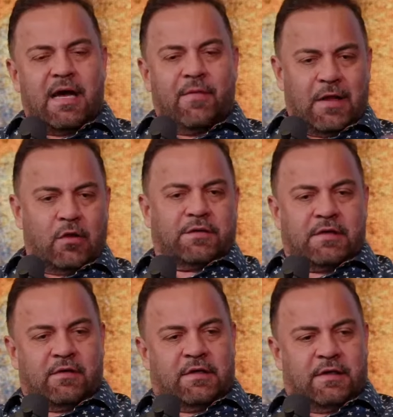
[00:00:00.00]
and the Lord
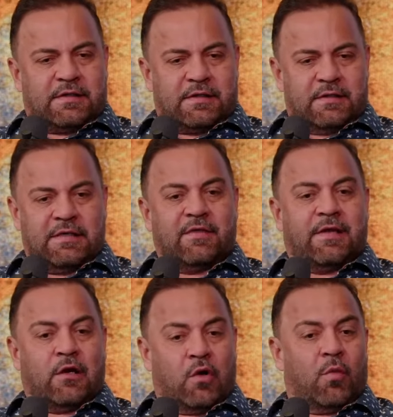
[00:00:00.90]
did this, yet
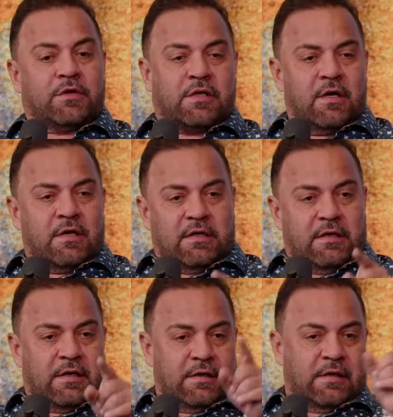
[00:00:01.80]
the law was,
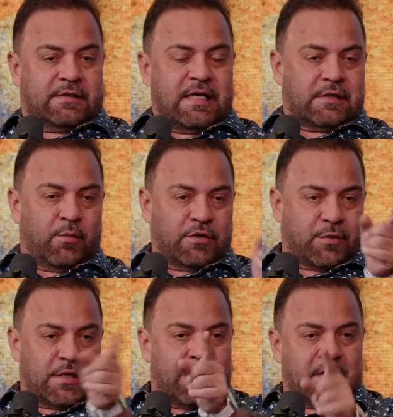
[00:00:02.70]
it says it was
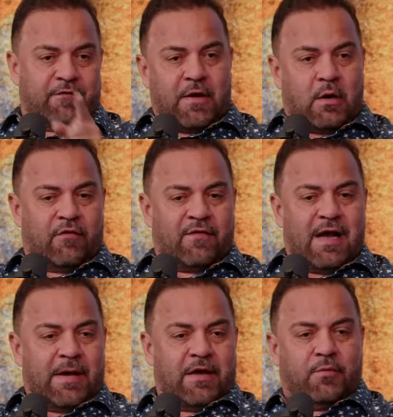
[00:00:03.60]
written by the finger of
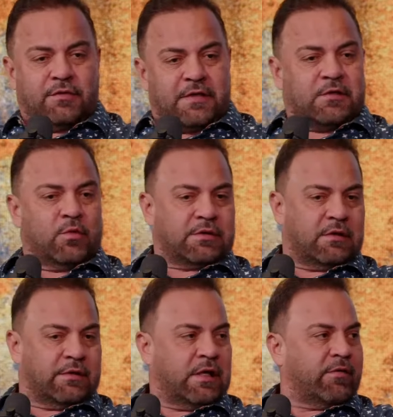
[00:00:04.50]
God, but Hebrew says it was
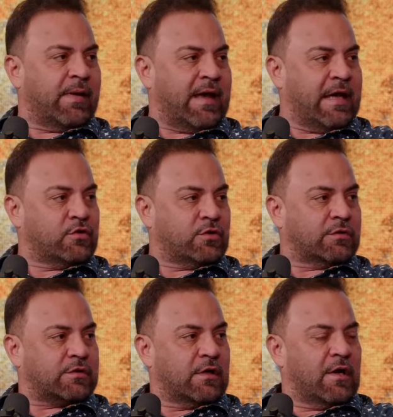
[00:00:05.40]
delivered by
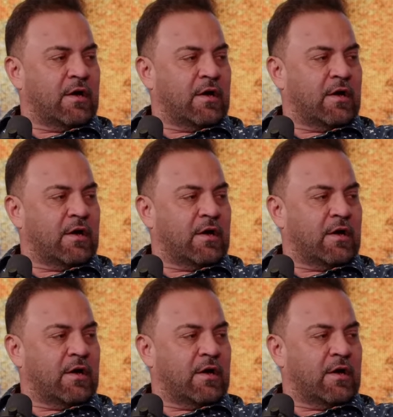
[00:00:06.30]
angels.